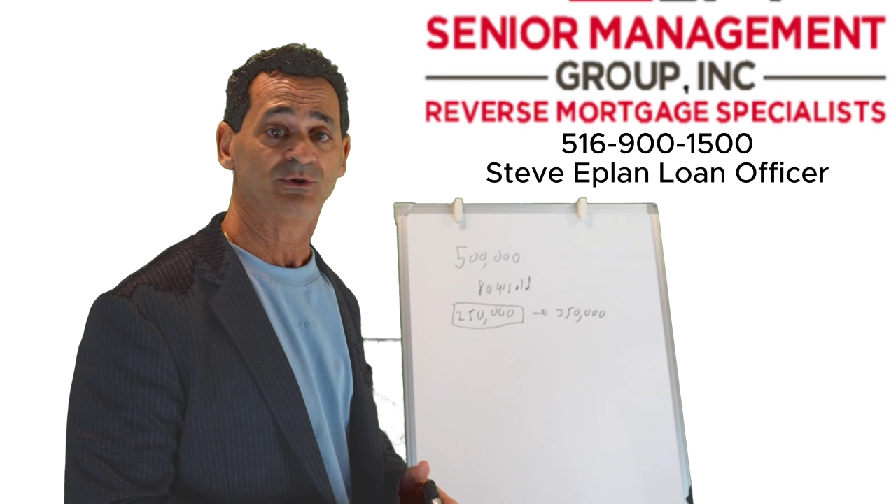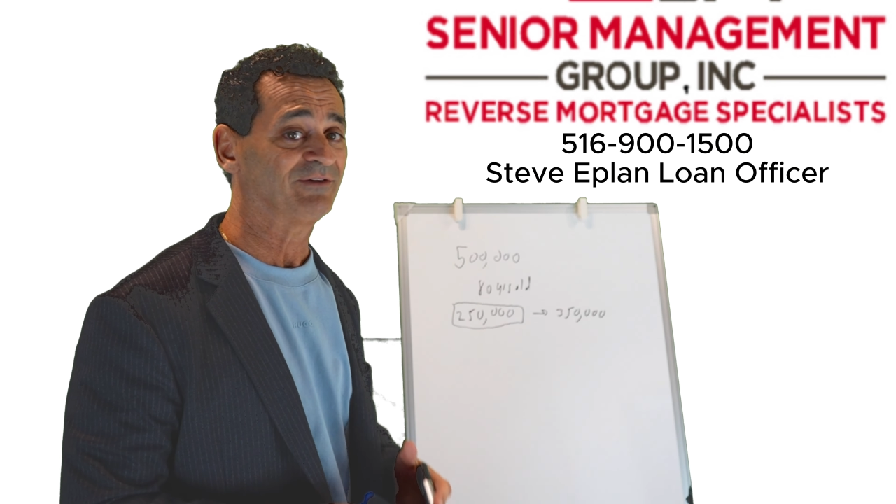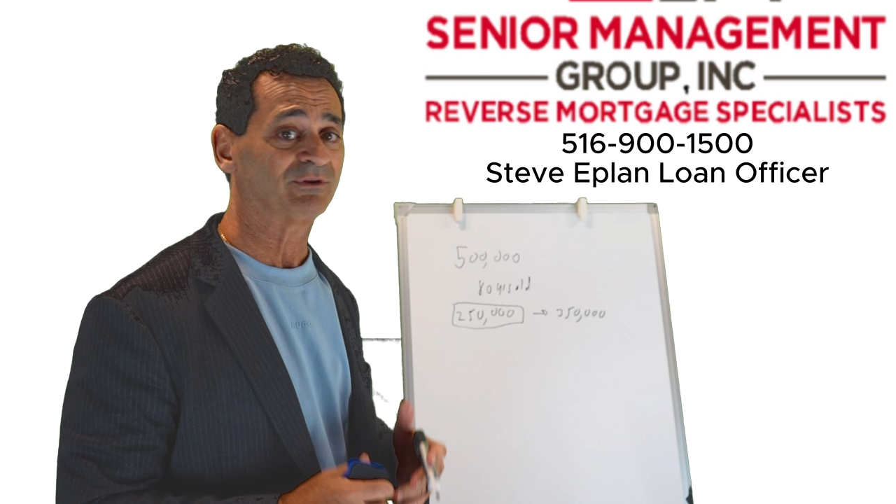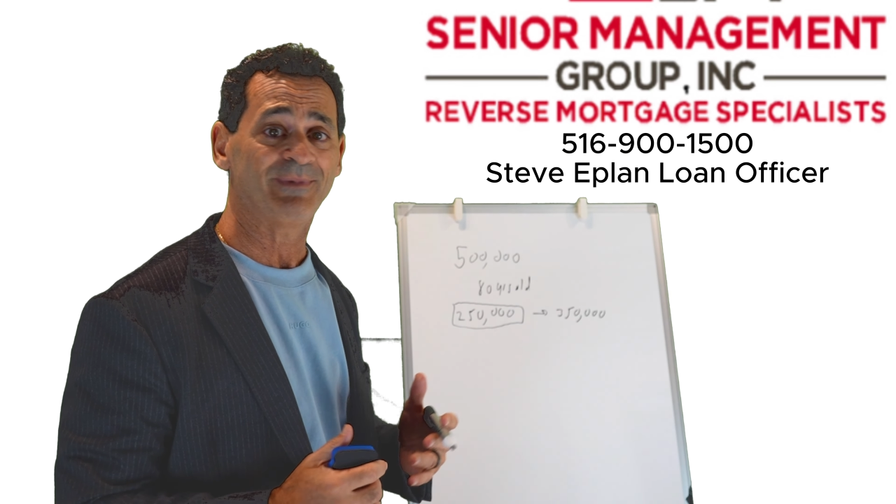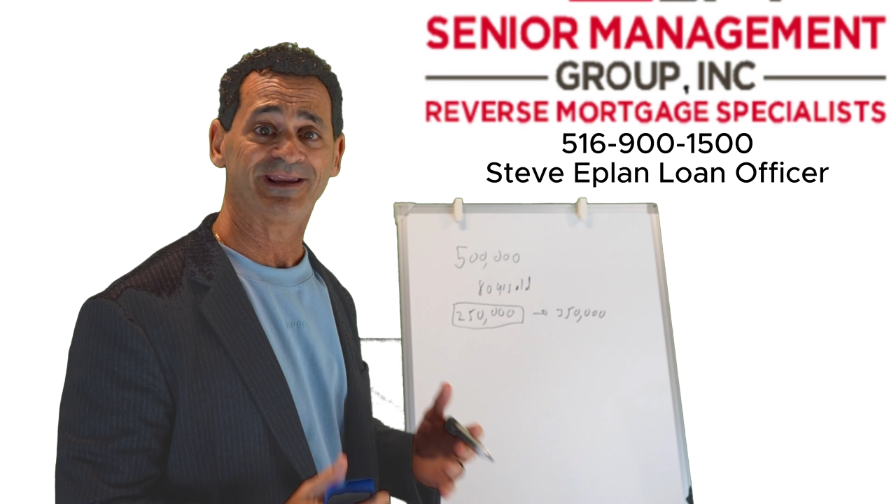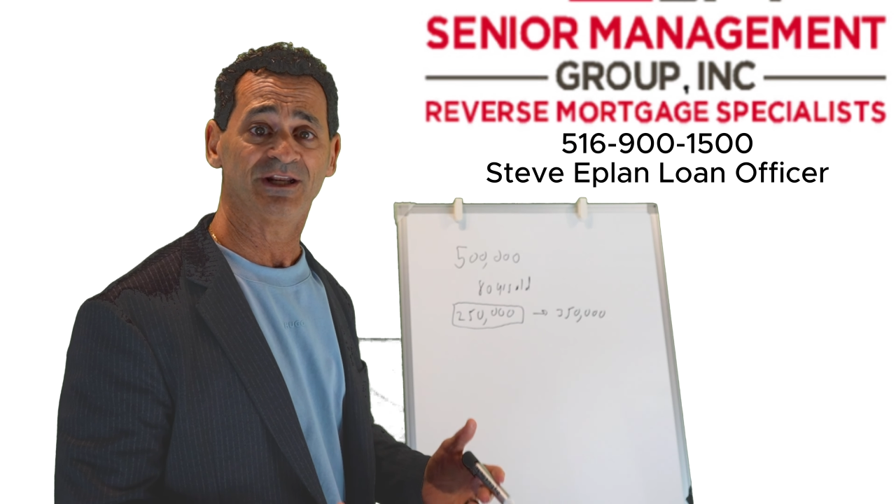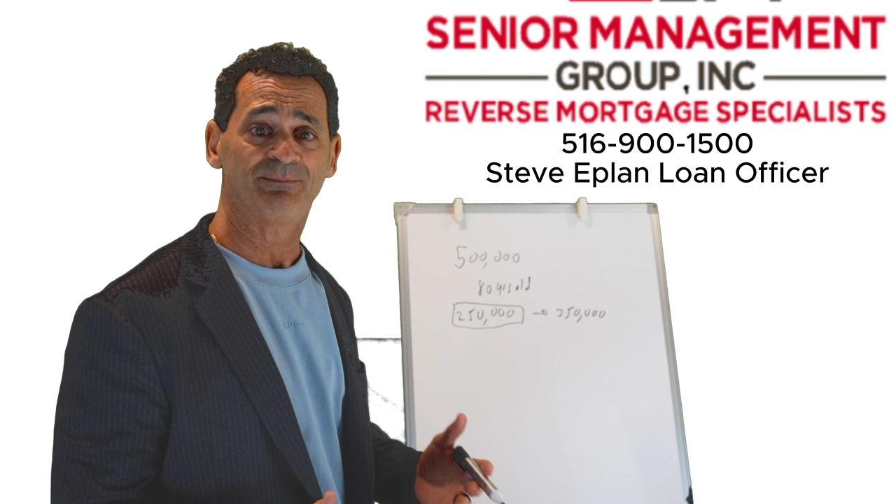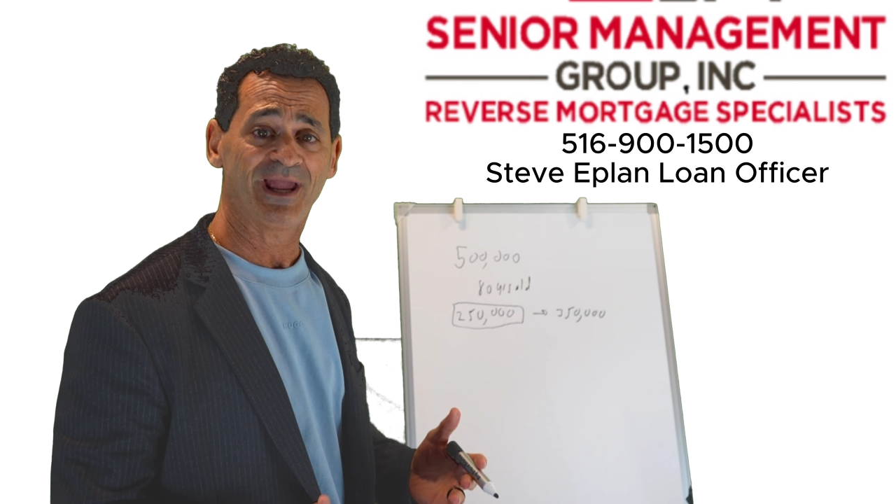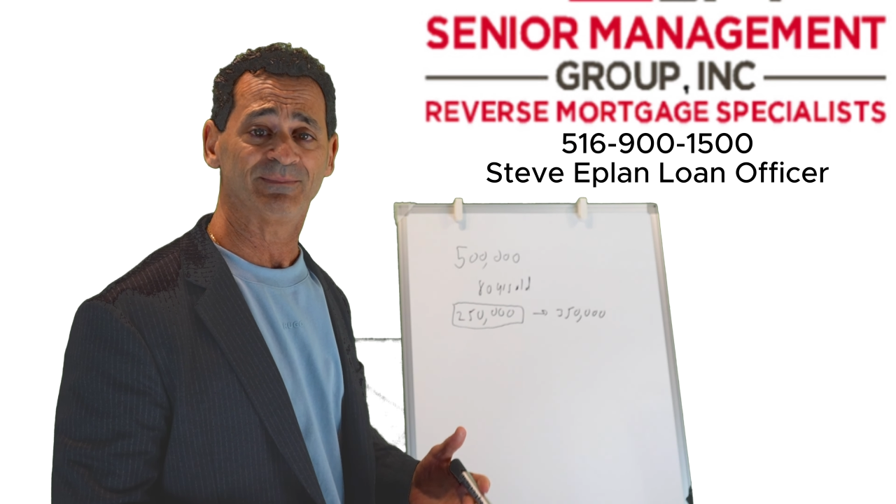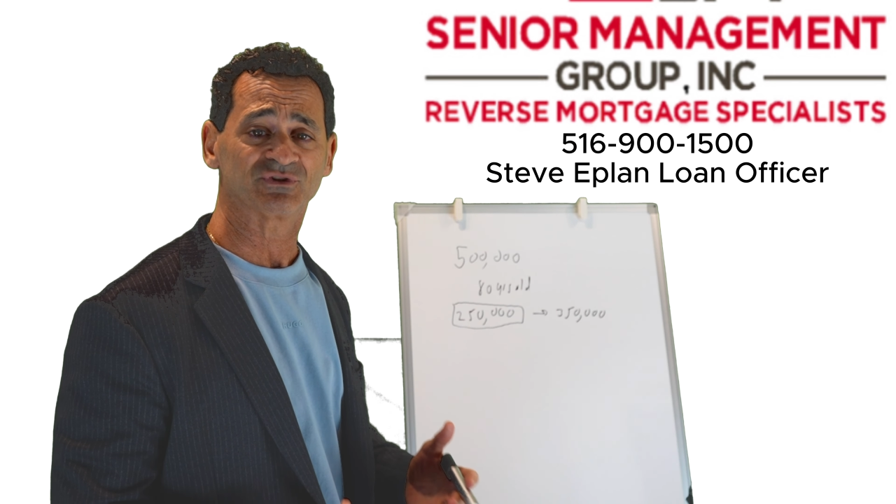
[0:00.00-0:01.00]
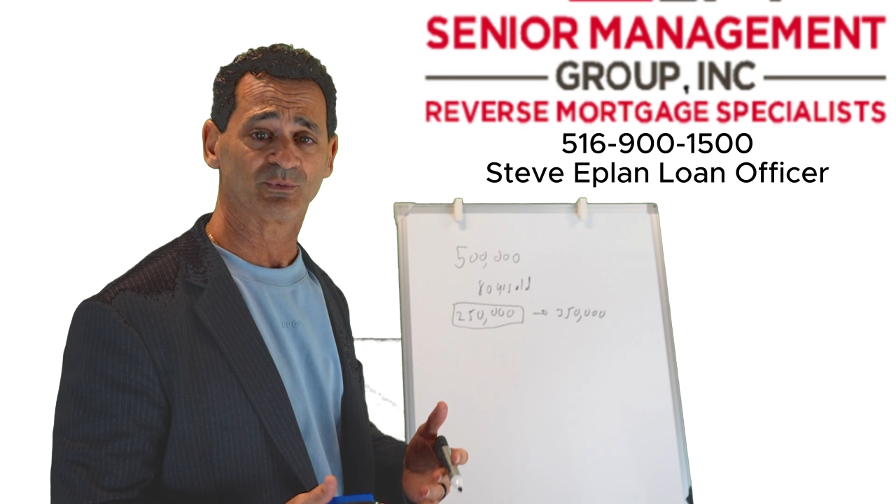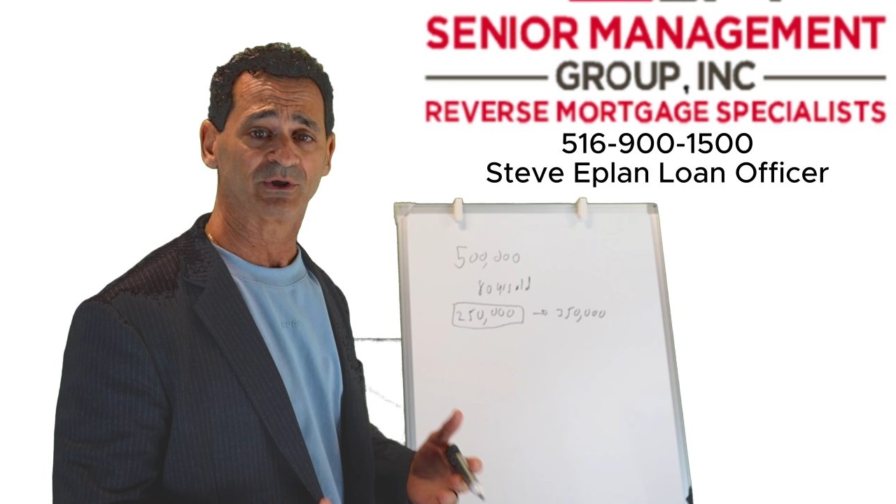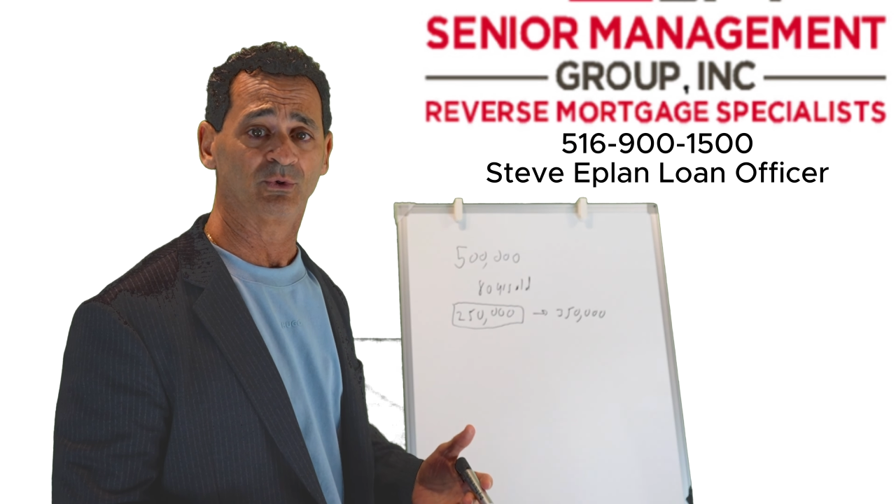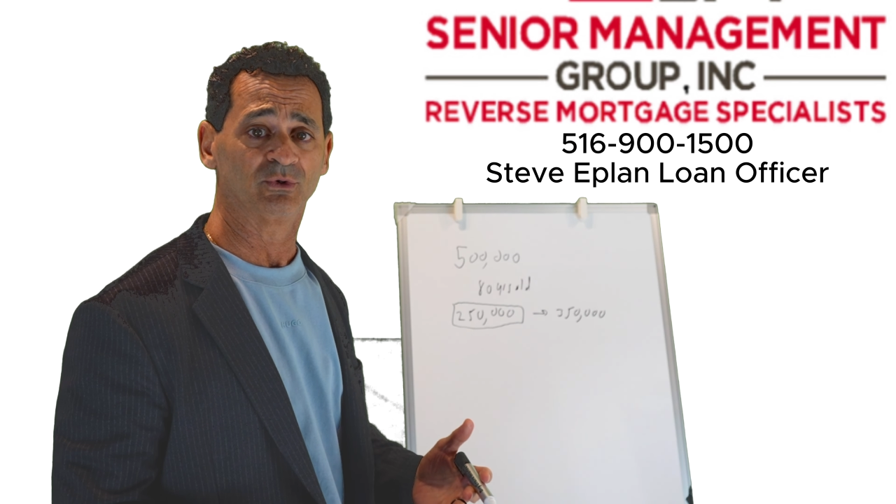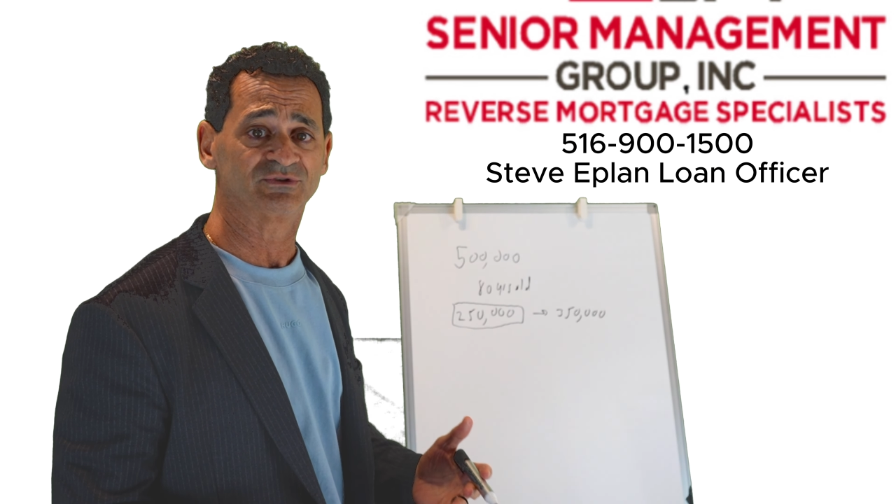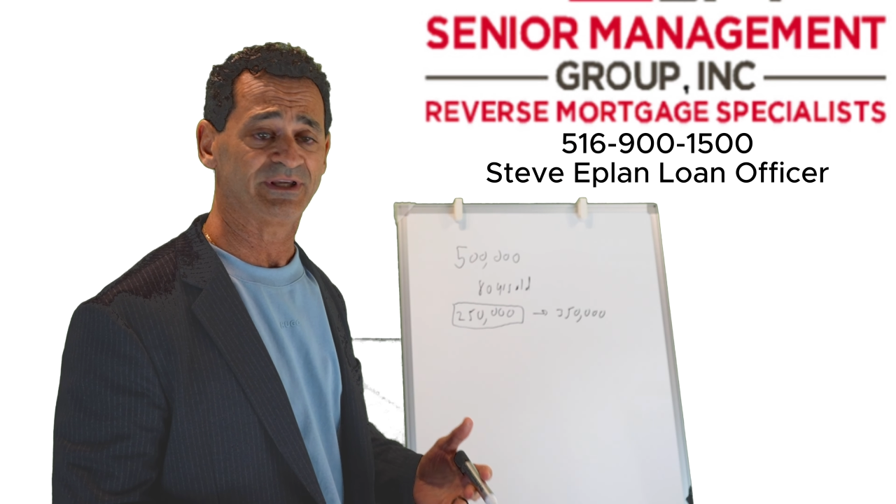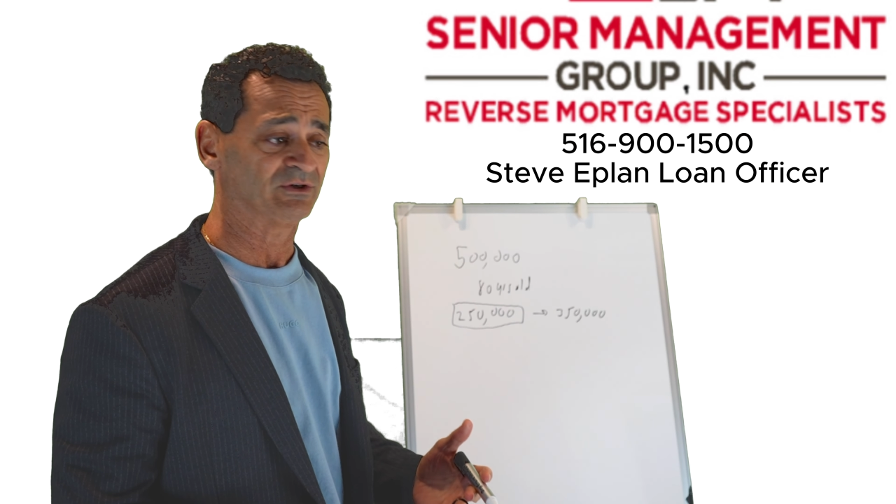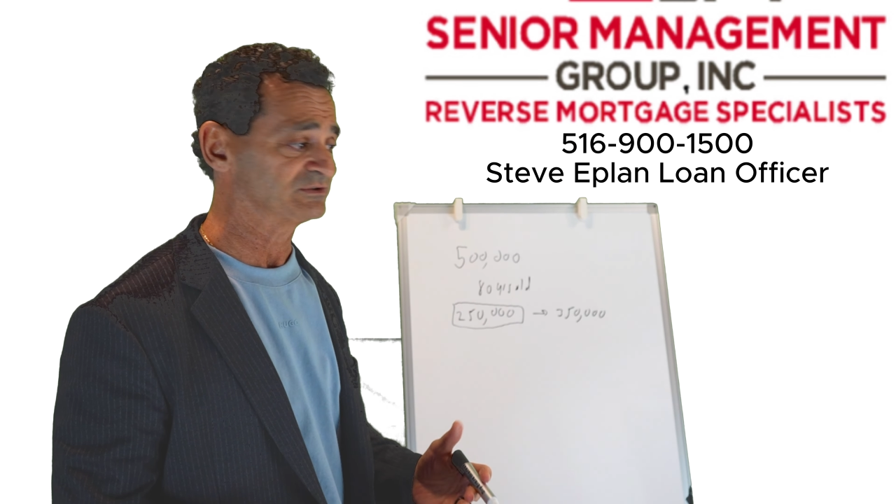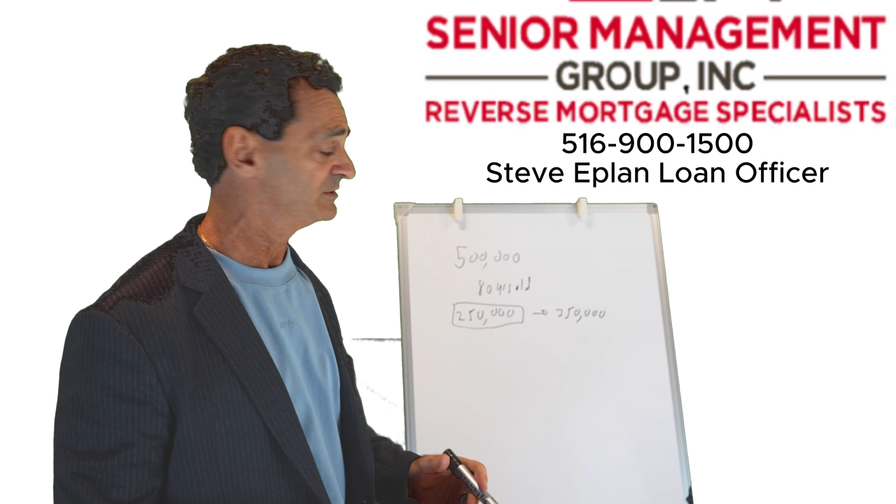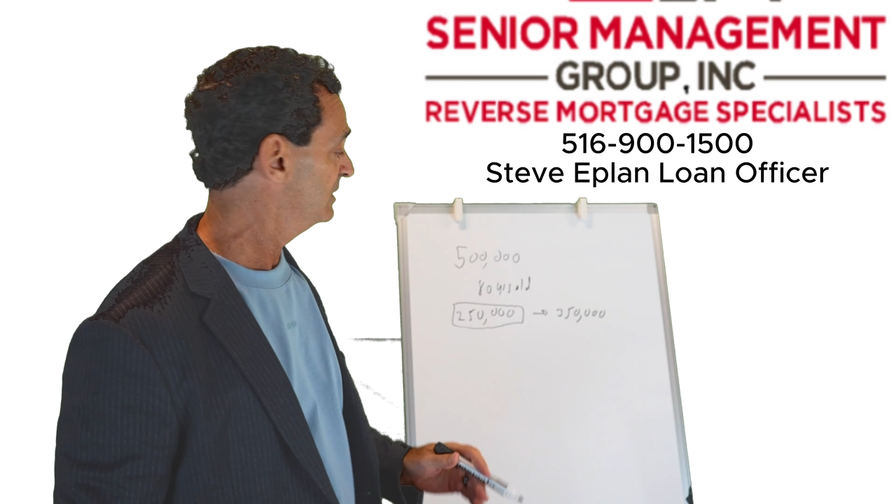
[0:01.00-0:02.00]
You don't have to make any payments throughout all those
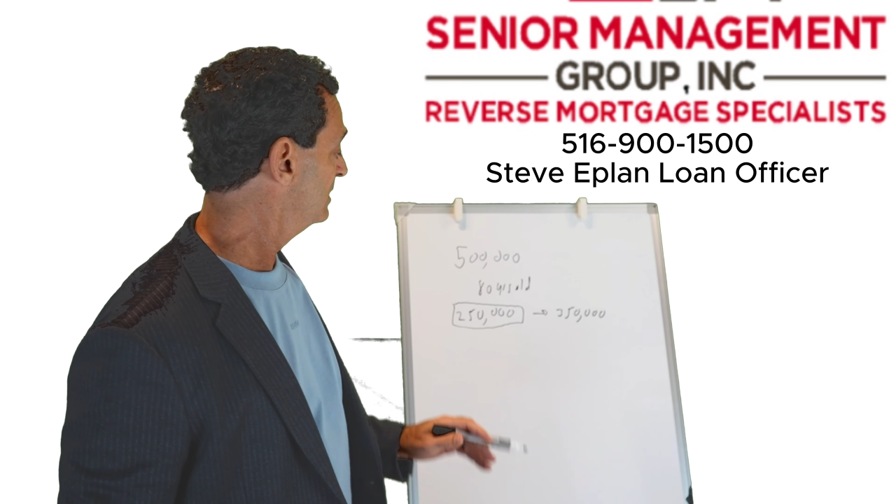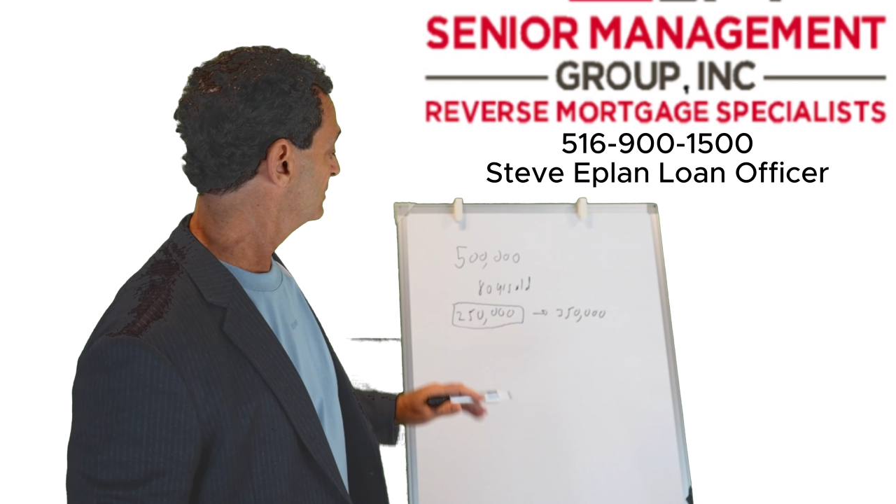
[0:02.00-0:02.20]
years.